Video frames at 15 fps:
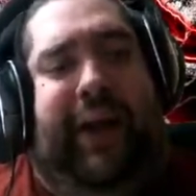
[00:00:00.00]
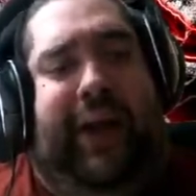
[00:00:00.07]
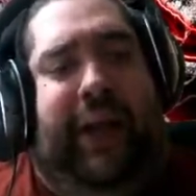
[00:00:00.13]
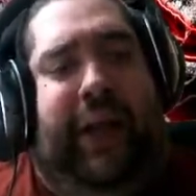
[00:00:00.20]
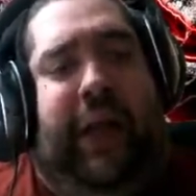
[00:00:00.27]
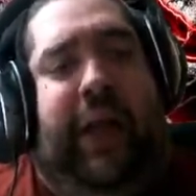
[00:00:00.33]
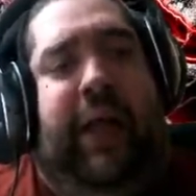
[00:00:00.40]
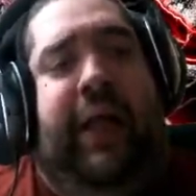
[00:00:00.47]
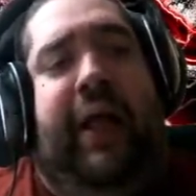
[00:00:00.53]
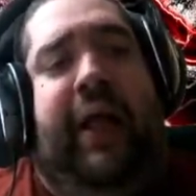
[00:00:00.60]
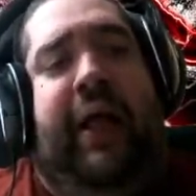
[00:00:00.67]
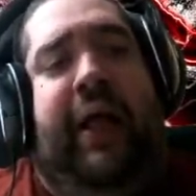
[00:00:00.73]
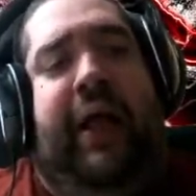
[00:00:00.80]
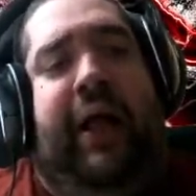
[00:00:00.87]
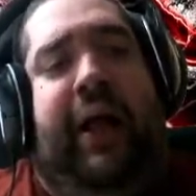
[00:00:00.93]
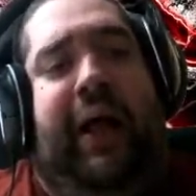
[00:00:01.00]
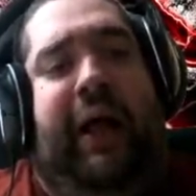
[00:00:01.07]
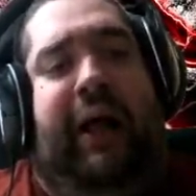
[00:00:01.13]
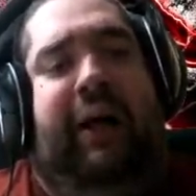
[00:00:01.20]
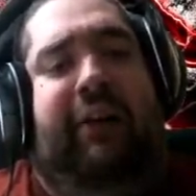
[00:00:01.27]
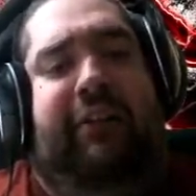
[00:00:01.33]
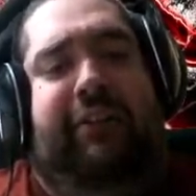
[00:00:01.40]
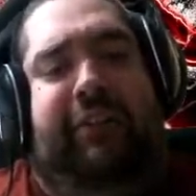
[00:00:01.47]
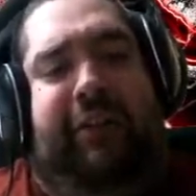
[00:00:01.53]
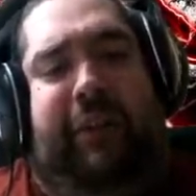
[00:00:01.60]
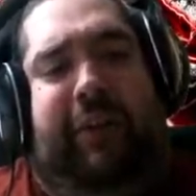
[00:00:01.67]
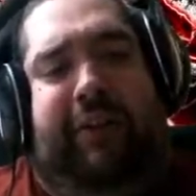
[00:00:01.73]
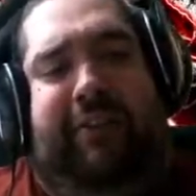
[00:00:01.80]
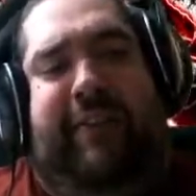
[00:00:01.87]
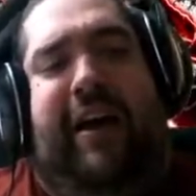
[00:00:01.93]
and Hanzo
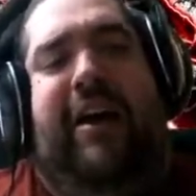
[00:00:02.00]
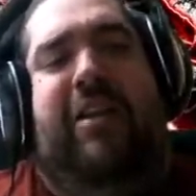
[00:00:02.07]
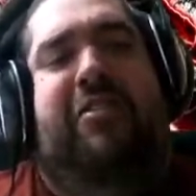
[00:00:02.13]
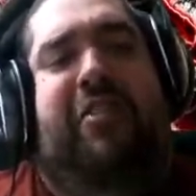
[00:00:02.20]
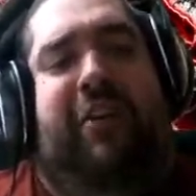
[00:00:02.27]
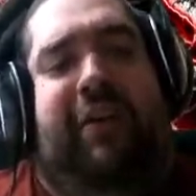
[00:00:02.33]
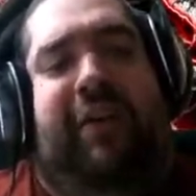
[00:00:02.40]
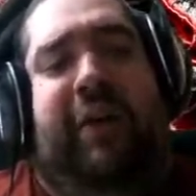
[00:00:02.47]
Hasashi